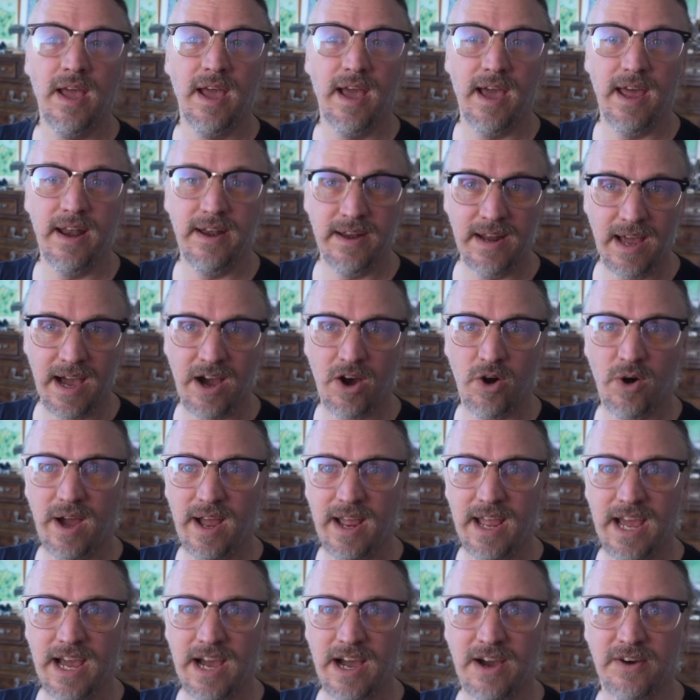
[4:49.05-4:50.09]
and now I
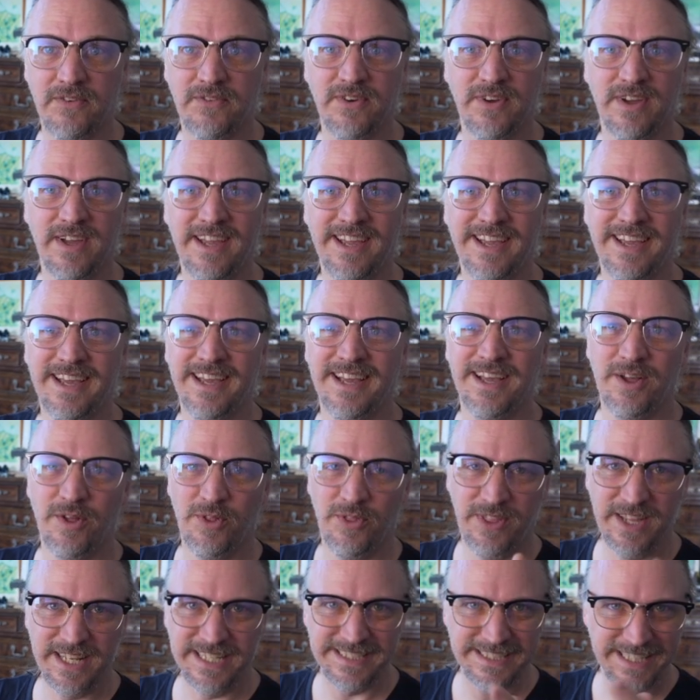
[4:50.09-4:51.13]
have
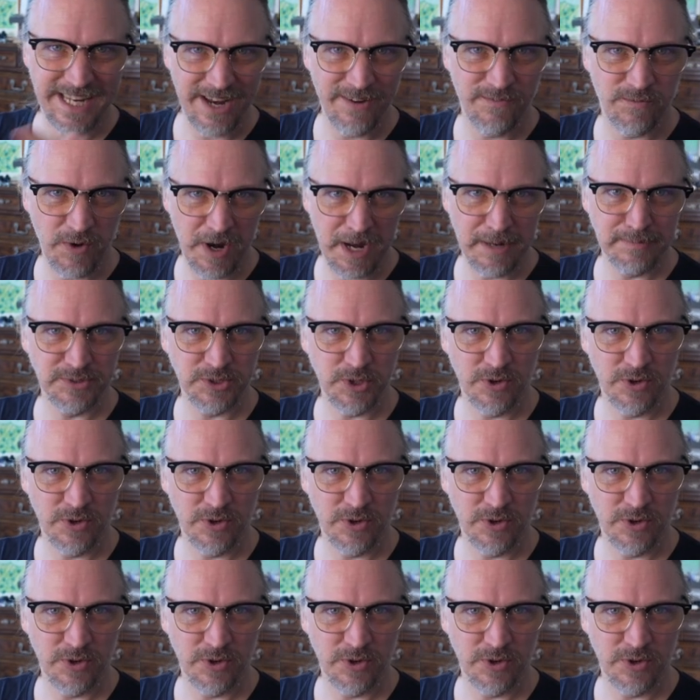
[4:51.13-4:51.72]
these keyframes